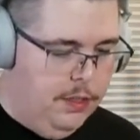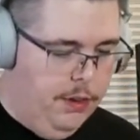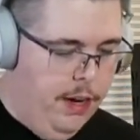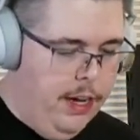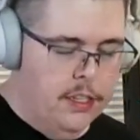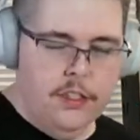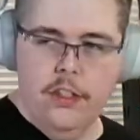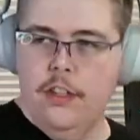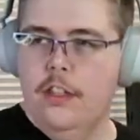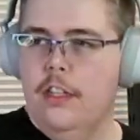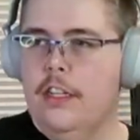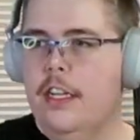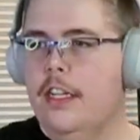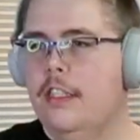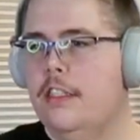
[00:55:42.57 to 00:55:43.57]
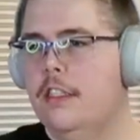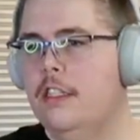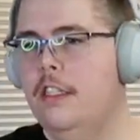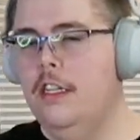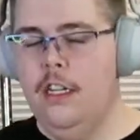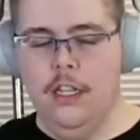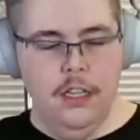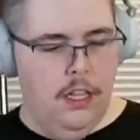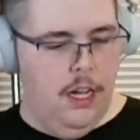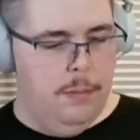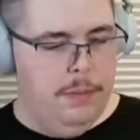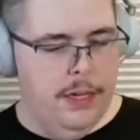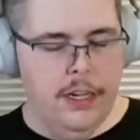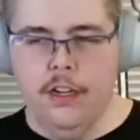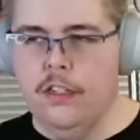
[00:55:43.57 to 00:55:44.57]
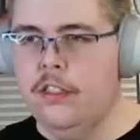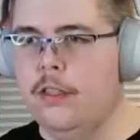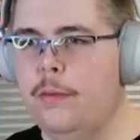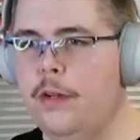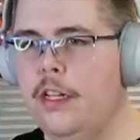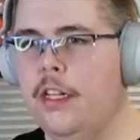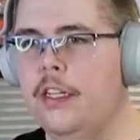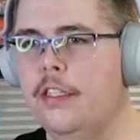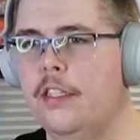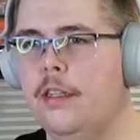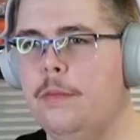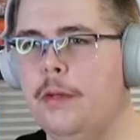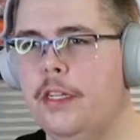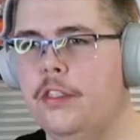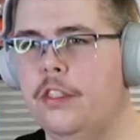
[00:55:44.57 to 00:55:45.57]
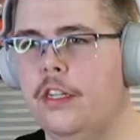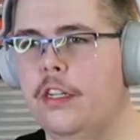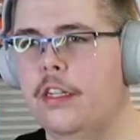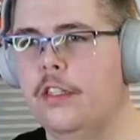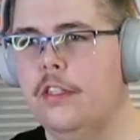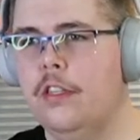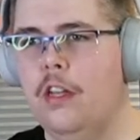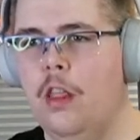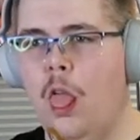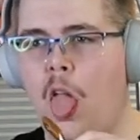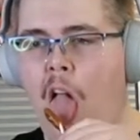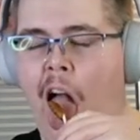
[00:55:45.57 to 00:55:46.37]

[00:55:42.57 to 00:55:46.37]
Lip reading: Dragons are gonna look a lot bigger on somebody that isn't a big chungus.